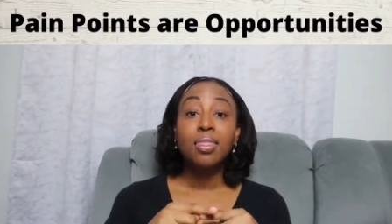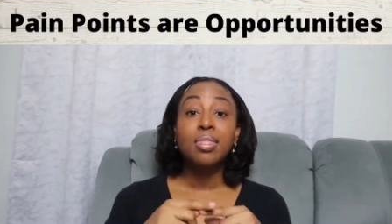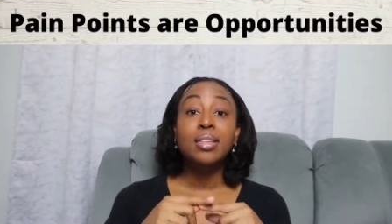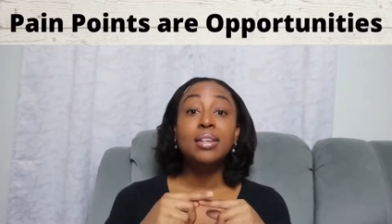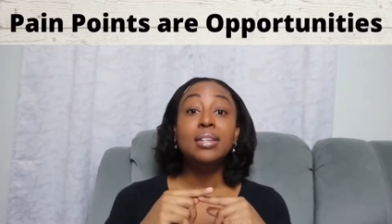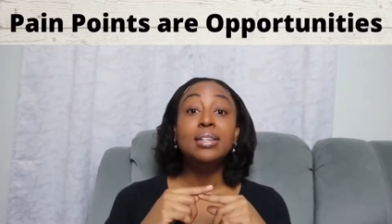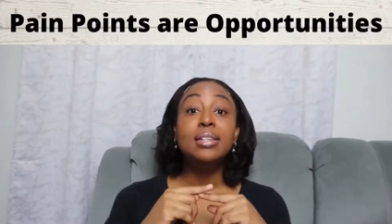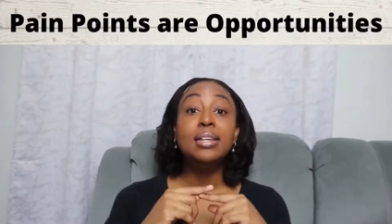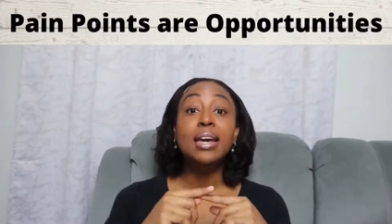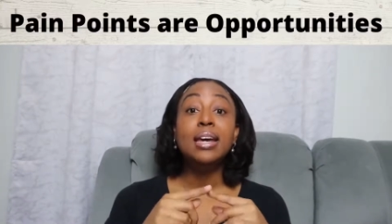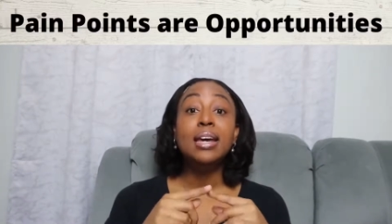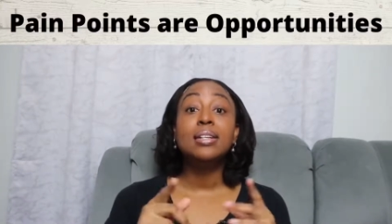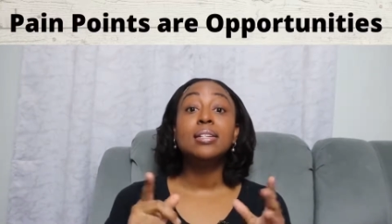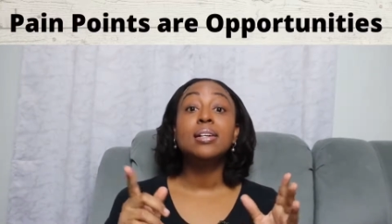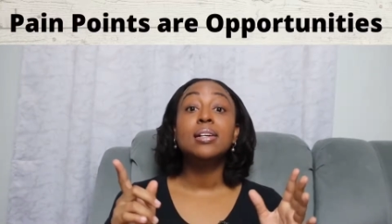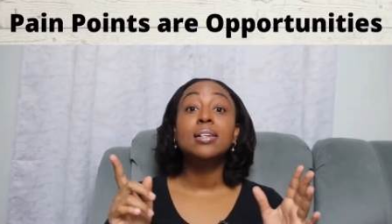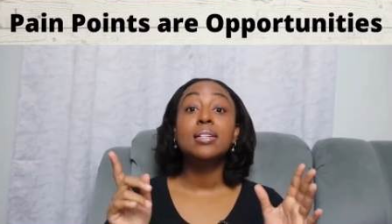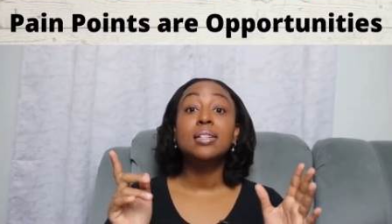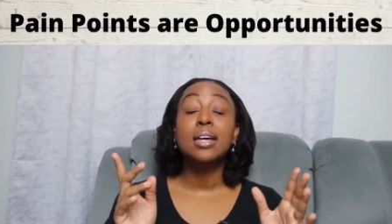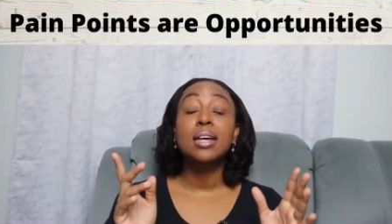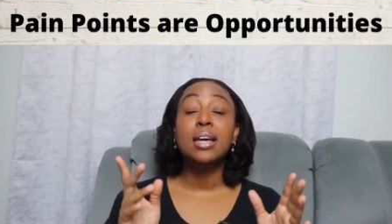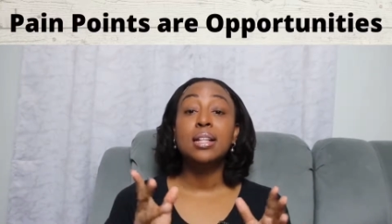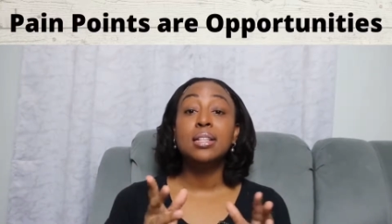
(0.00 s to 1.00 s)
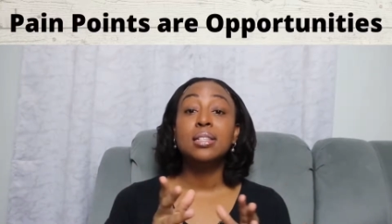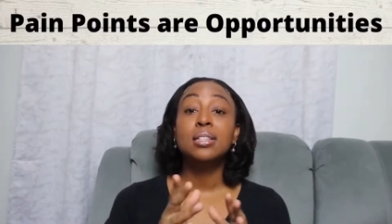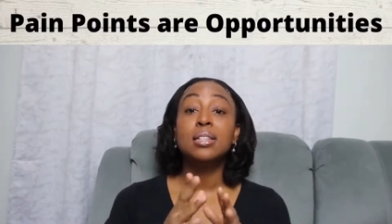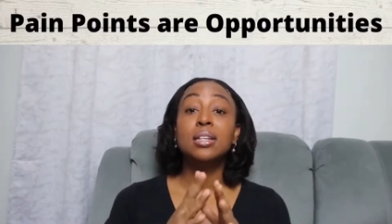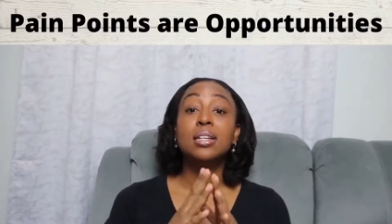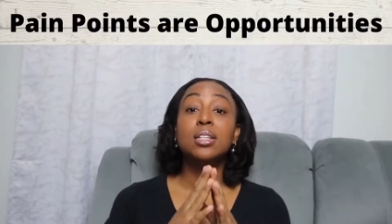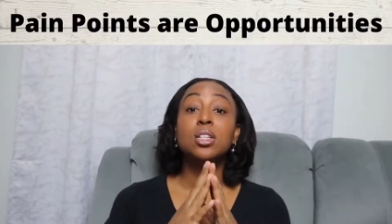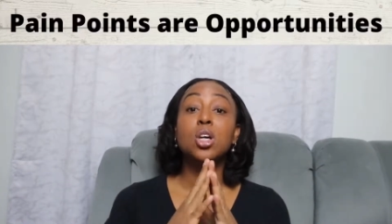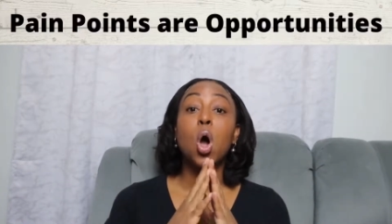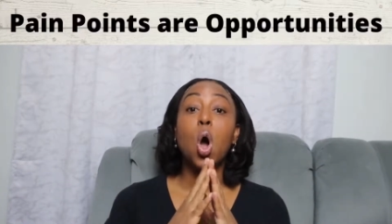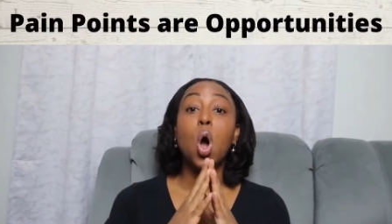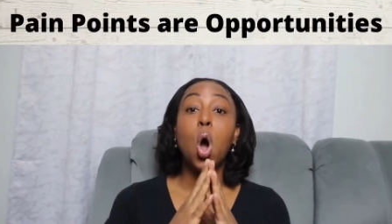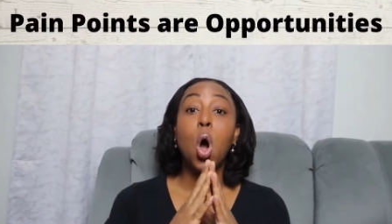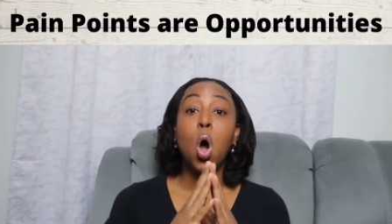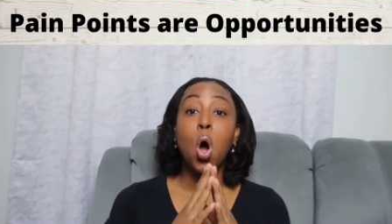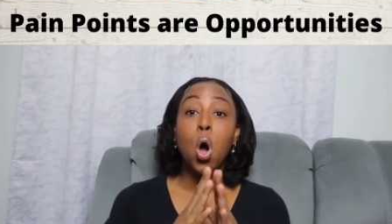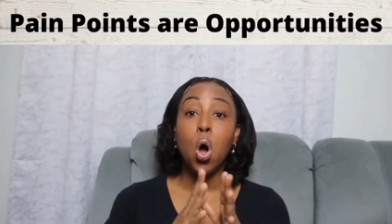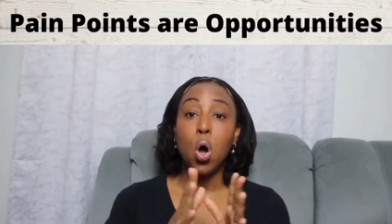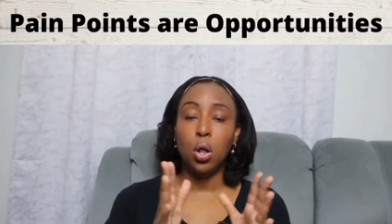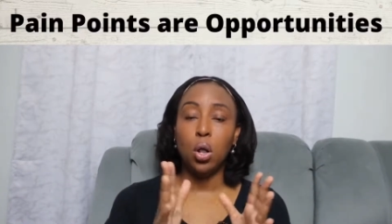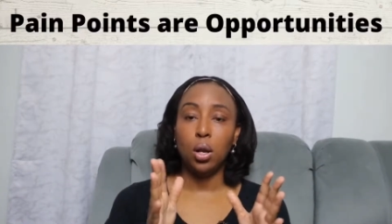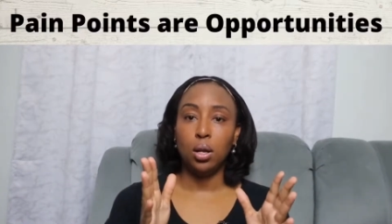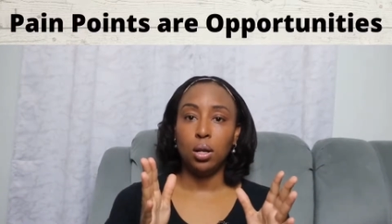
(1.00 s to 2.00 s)
The data tells it
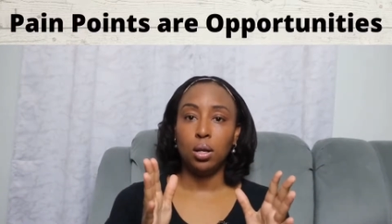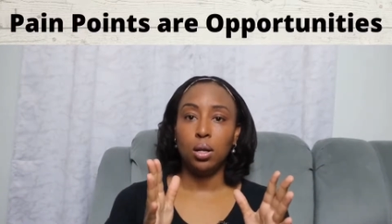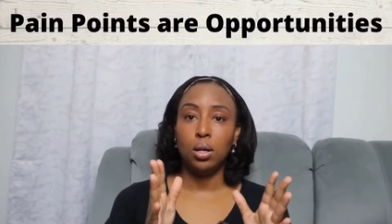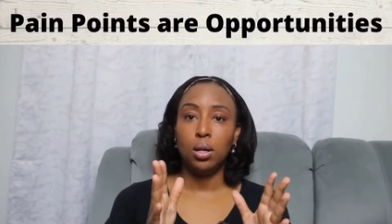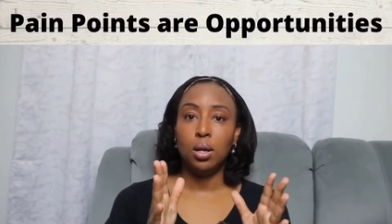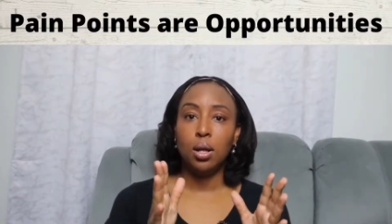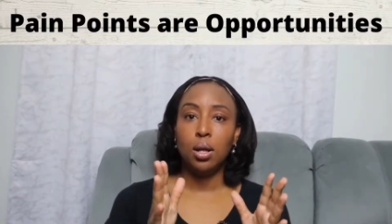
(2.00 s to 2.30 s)
all.